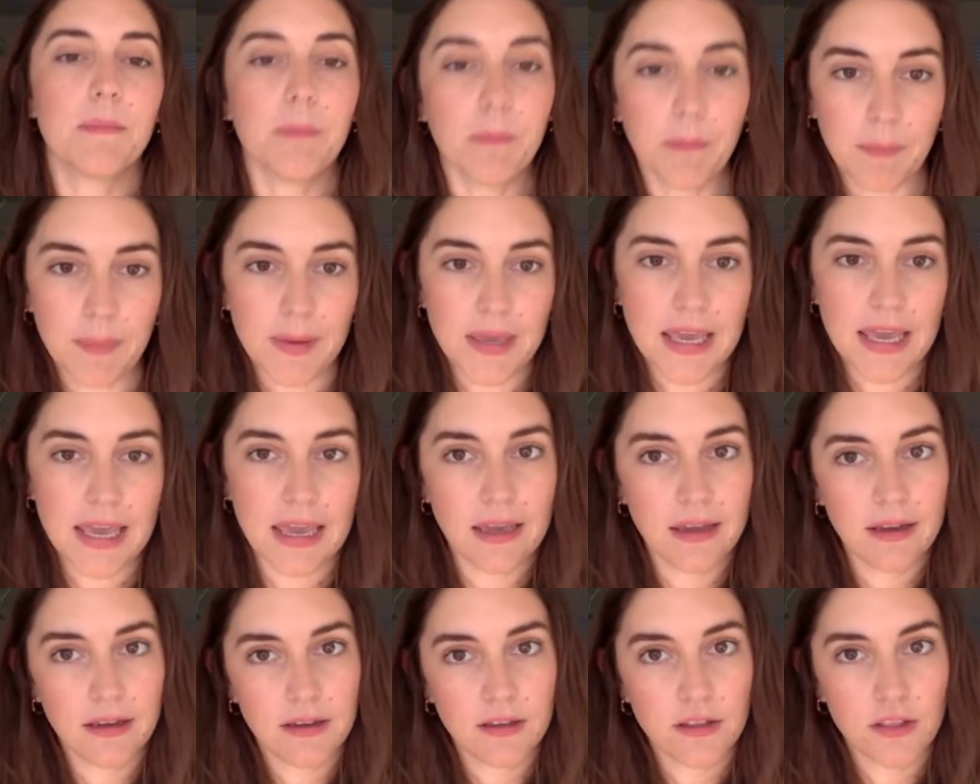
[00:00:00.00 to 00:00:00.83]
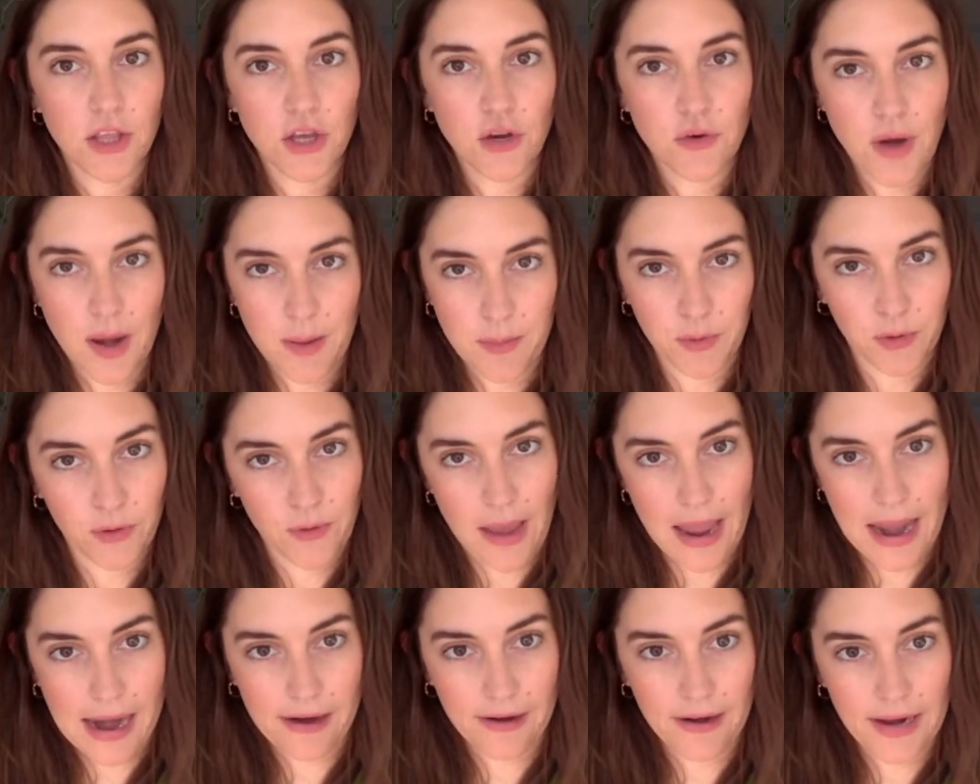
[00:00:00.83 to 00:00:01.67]
B, the great blue
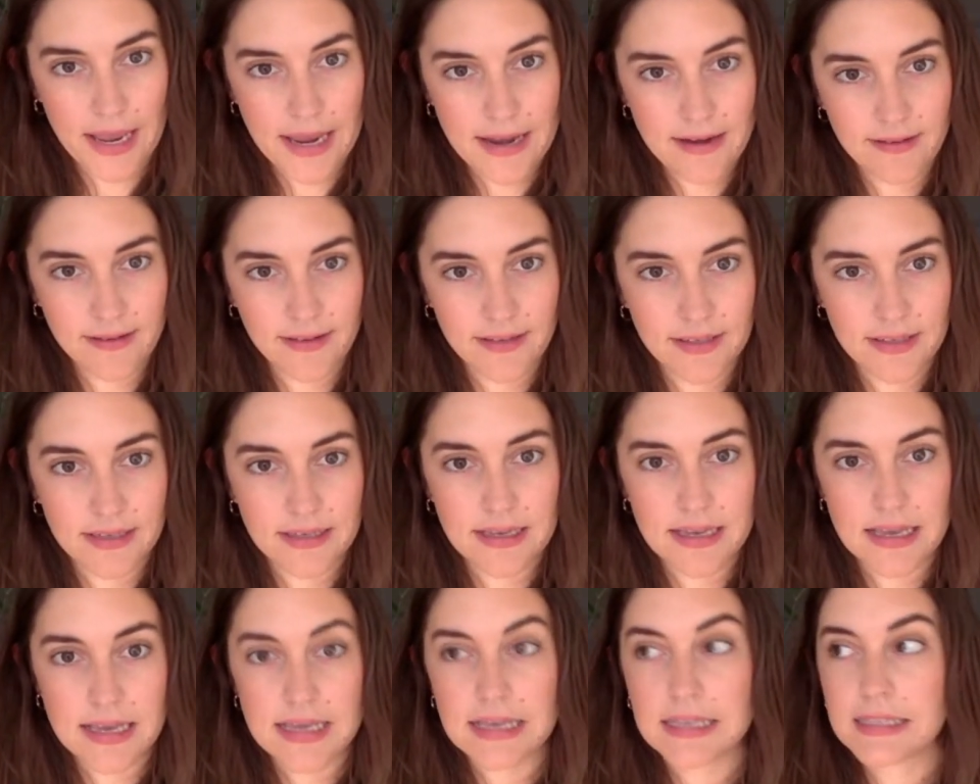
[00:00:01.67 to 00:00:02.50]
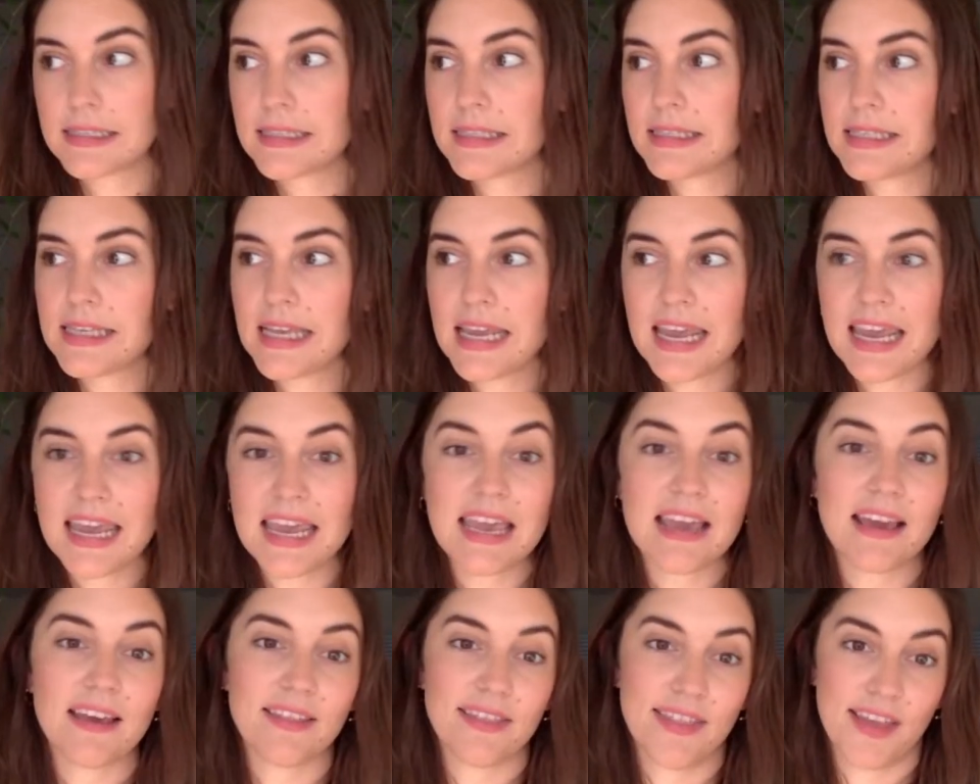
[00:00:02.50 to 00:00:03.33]
heron,
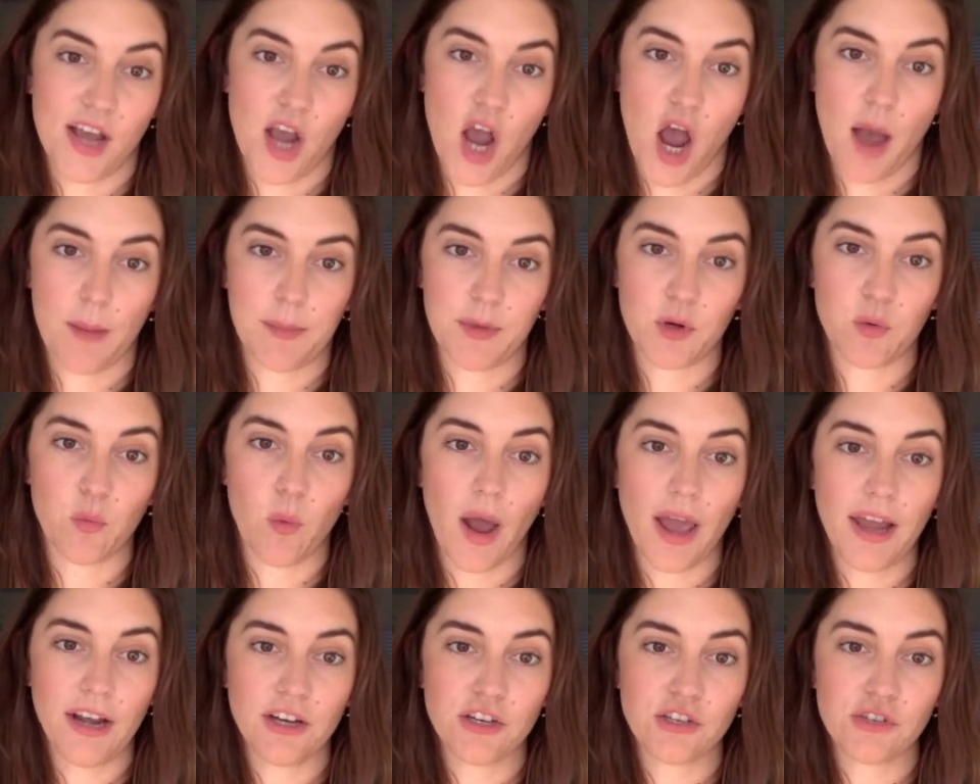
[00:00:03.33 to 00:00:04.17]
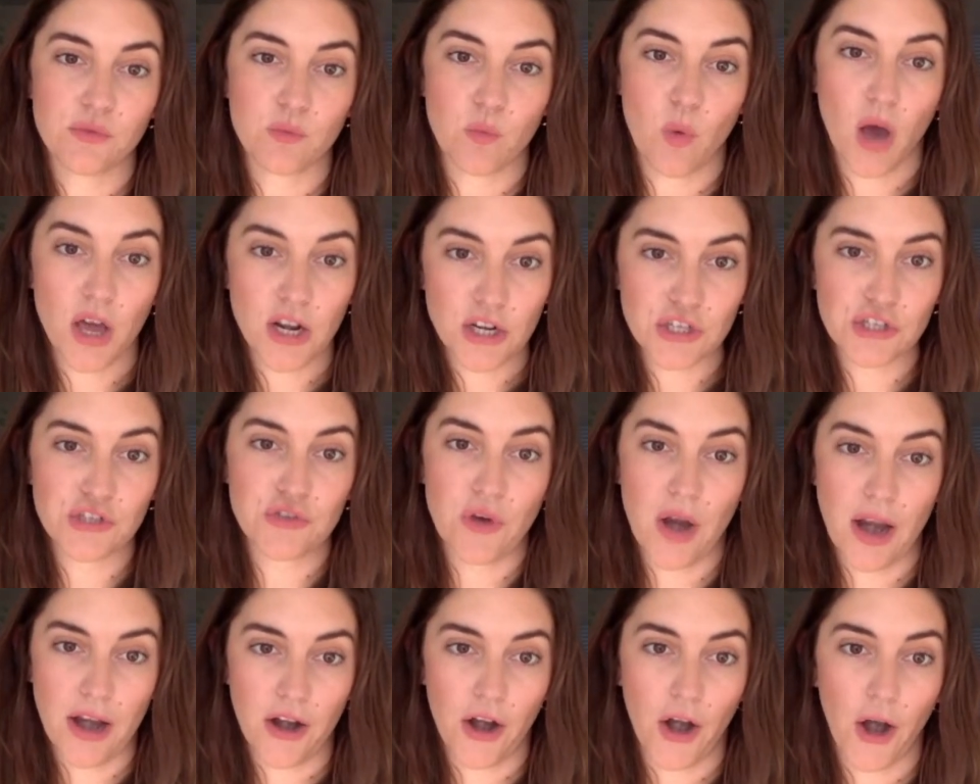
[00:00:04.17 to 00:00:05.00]
C, the common water
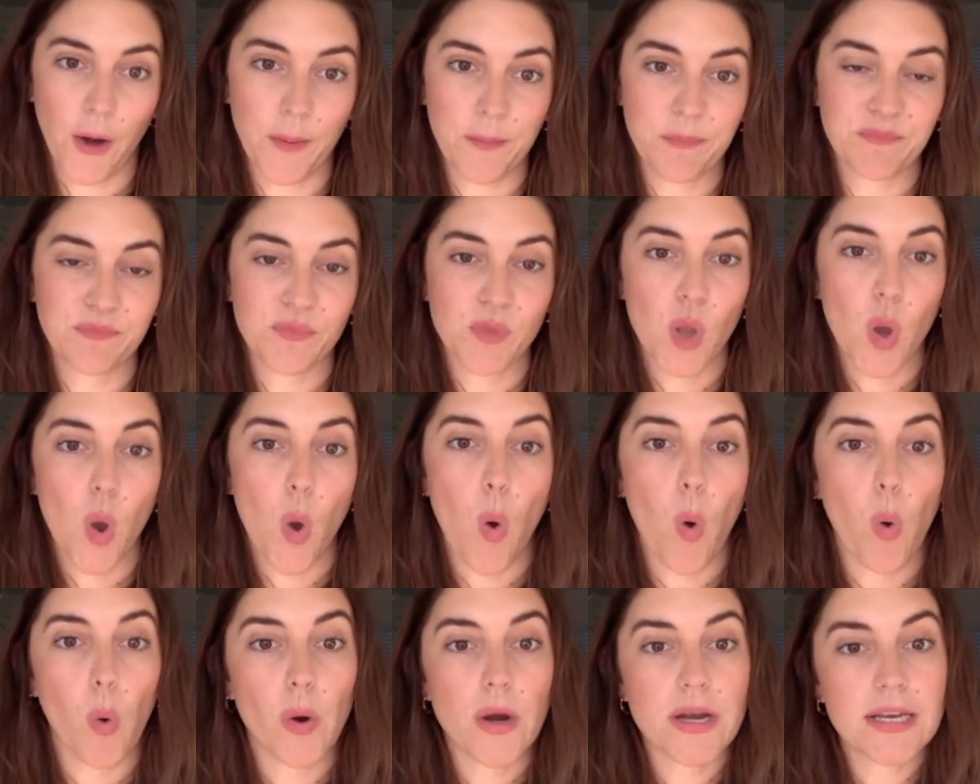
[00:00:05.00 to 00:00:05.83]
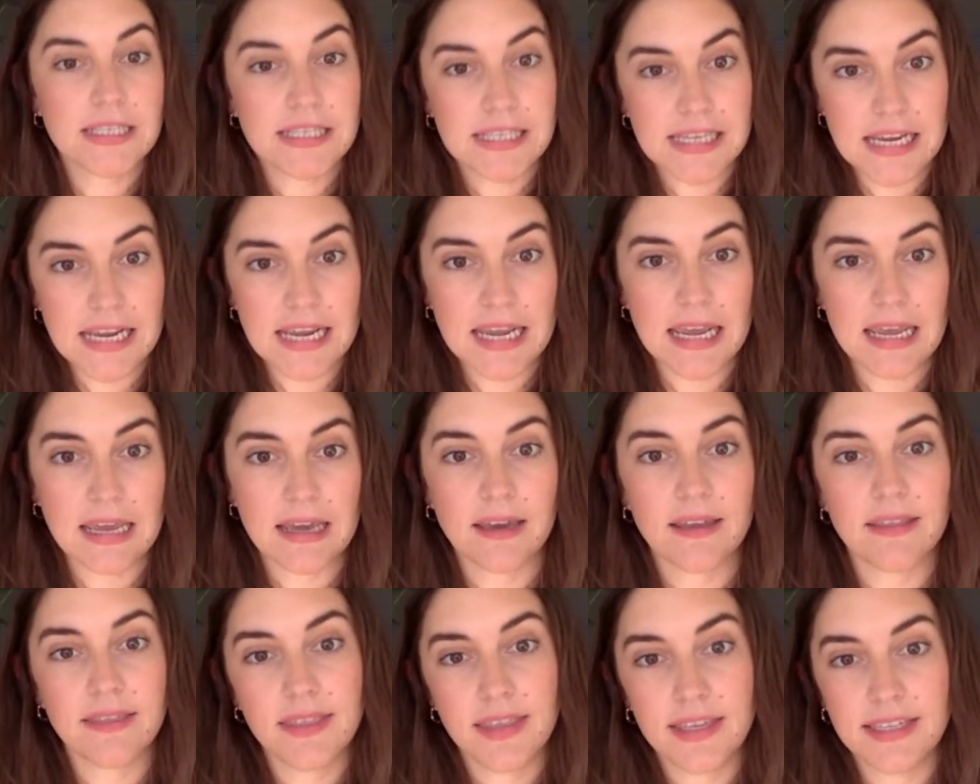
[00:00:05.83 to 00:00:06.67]
strider, or D,
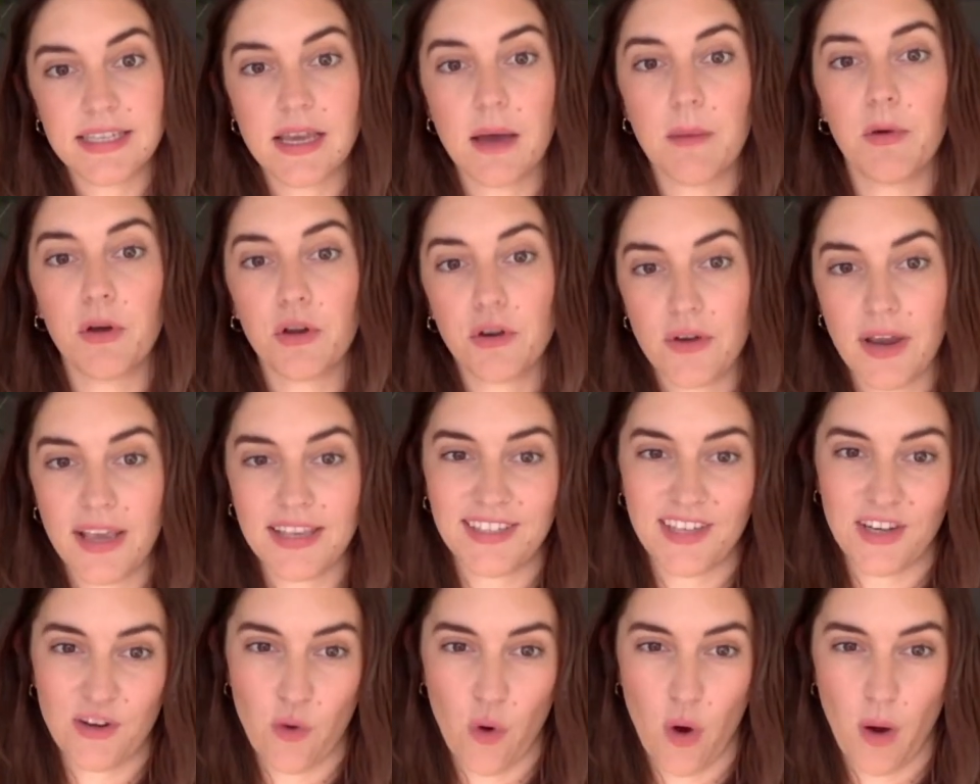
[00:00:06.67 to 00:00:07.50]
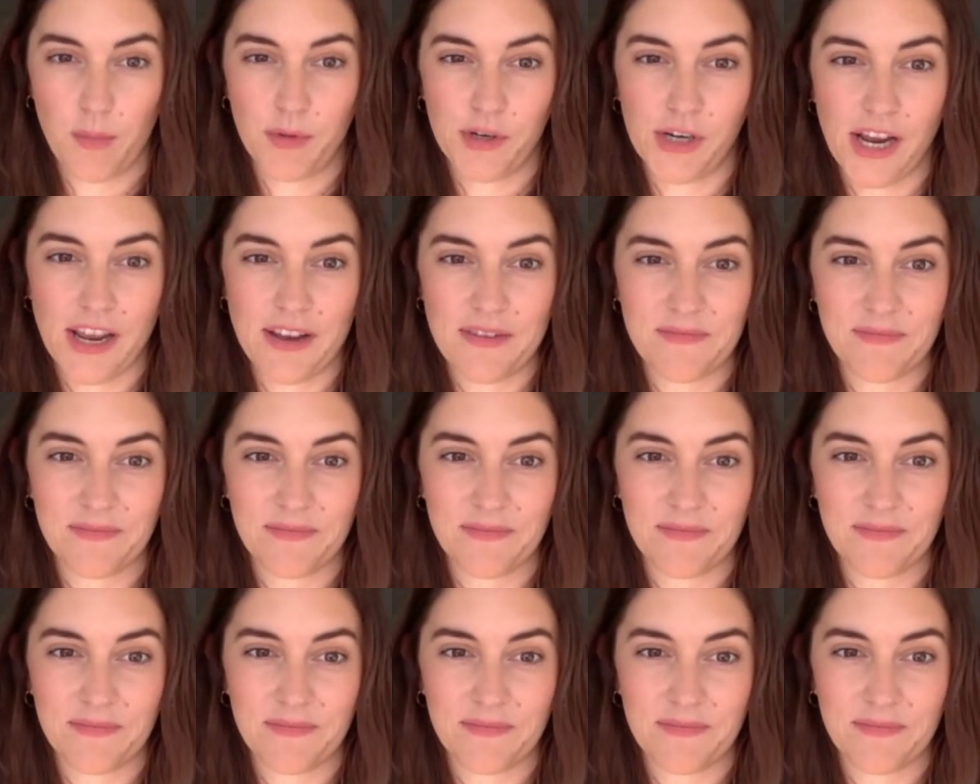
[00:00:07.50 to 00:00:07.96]
the double-crested cormorant?